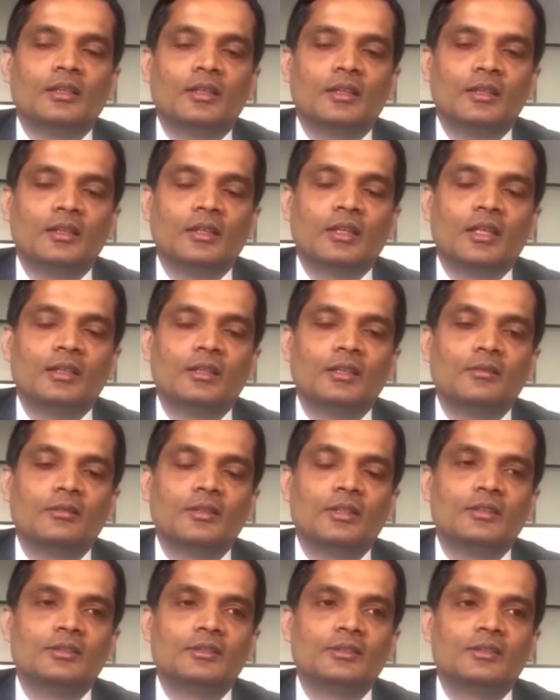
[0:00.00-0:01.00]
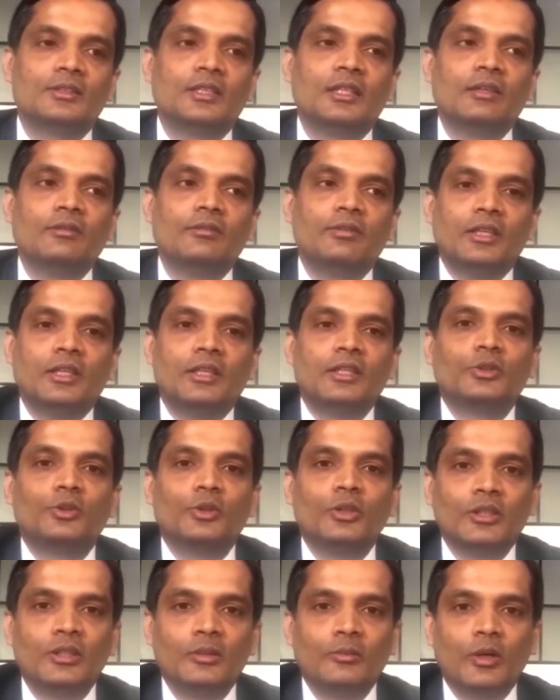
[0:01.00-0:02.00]
See, a lot of people have
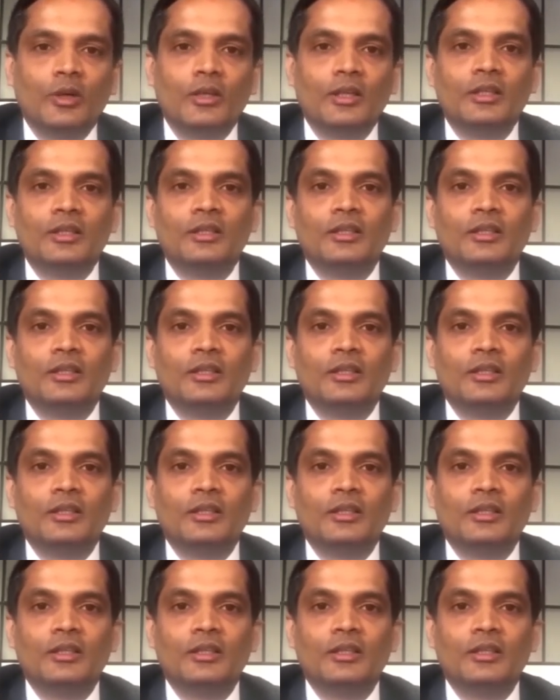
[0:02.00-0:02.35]
lot of